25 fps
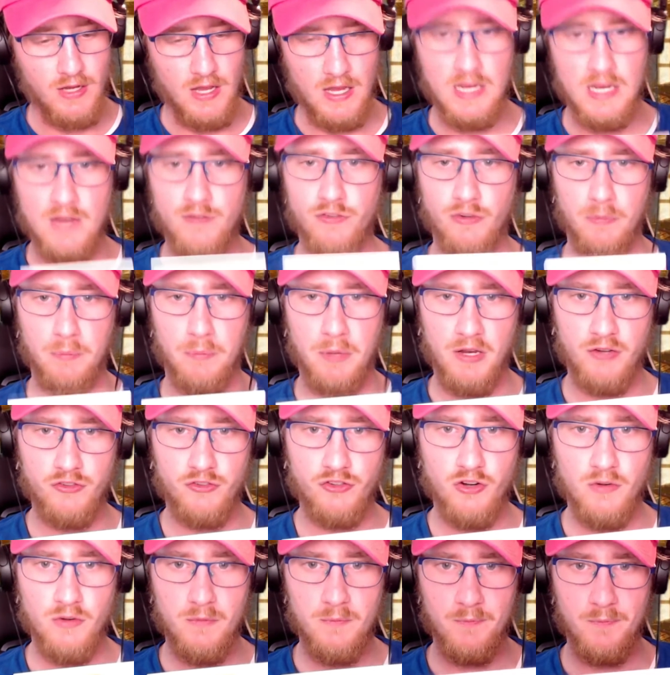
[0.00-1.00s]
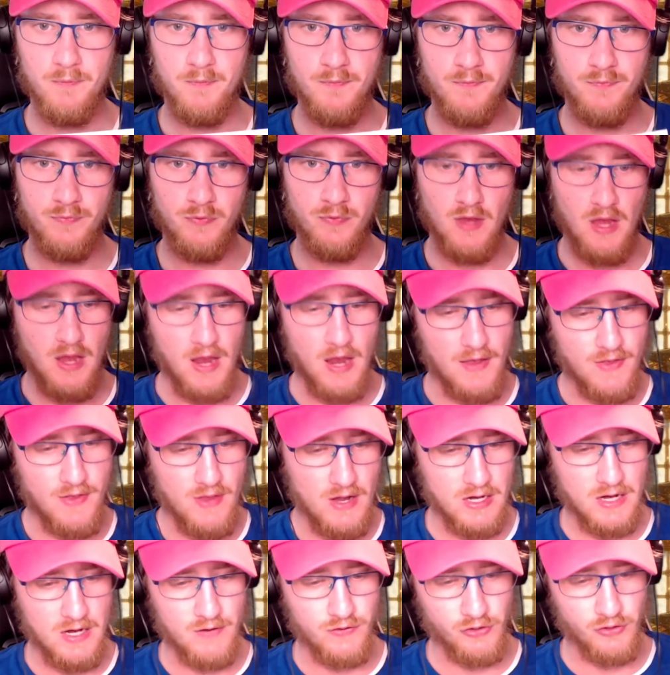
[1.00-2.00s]
picture, and then
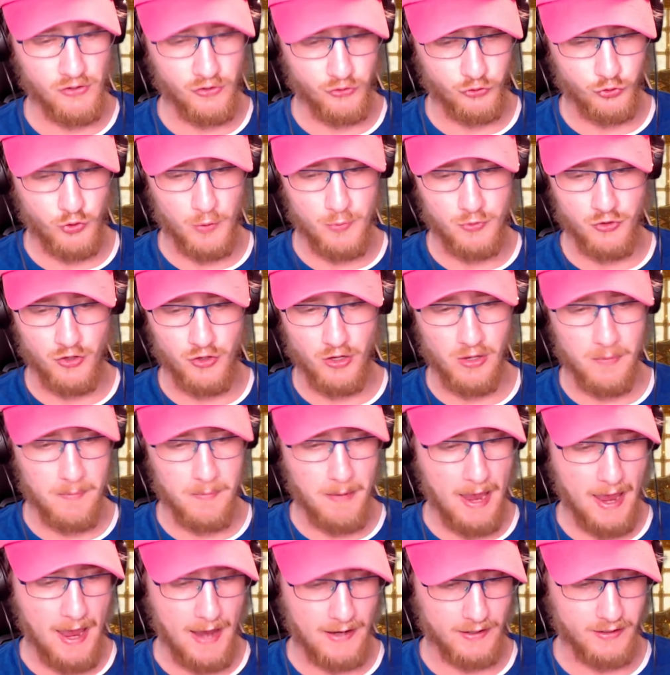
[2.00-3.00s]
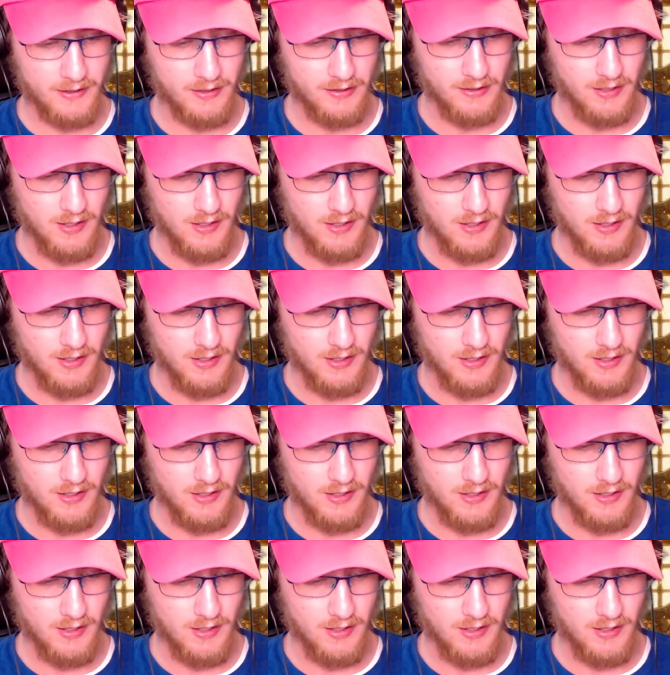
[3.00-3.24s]
it gives a description on the back